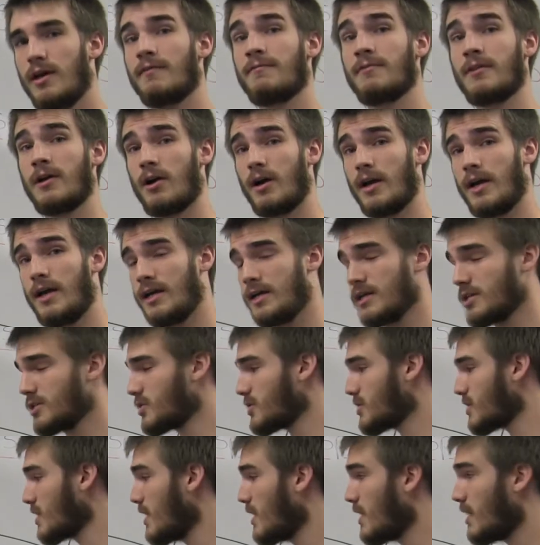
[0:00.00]
If there
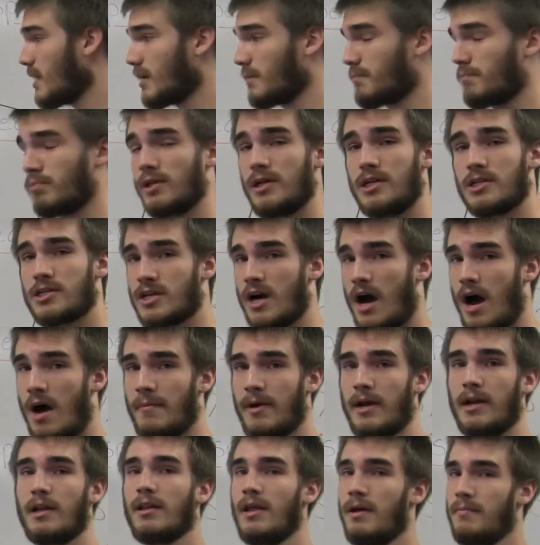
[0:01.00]
is, please
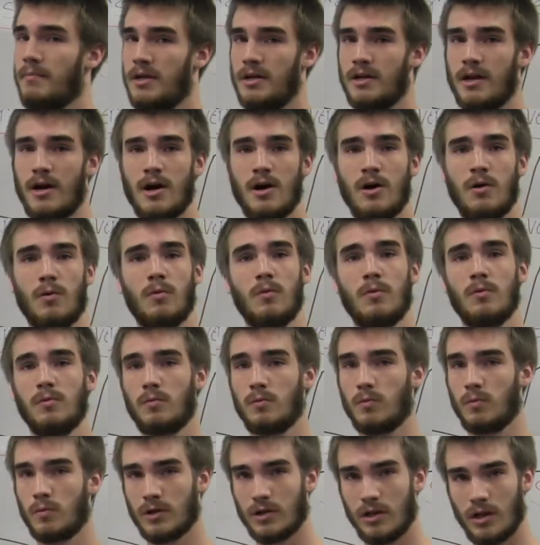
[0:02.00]
comment, let me know.
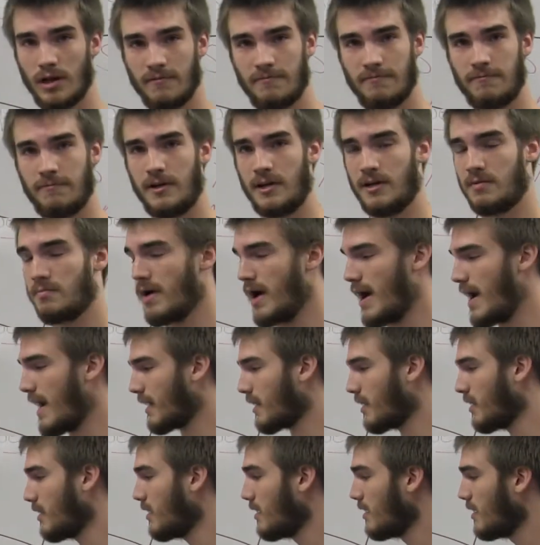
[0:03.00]
Would love
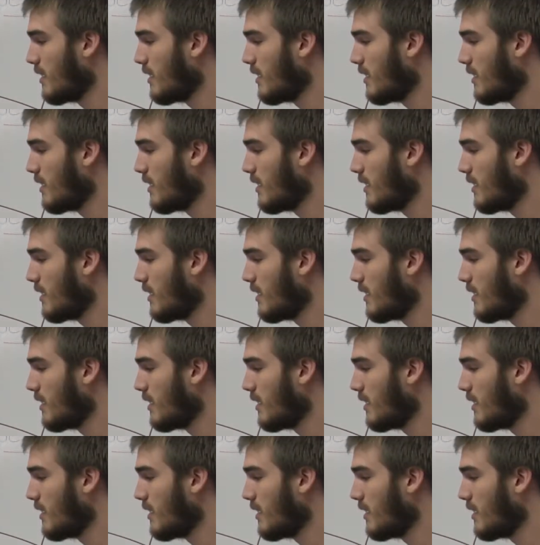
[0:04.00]
feedback.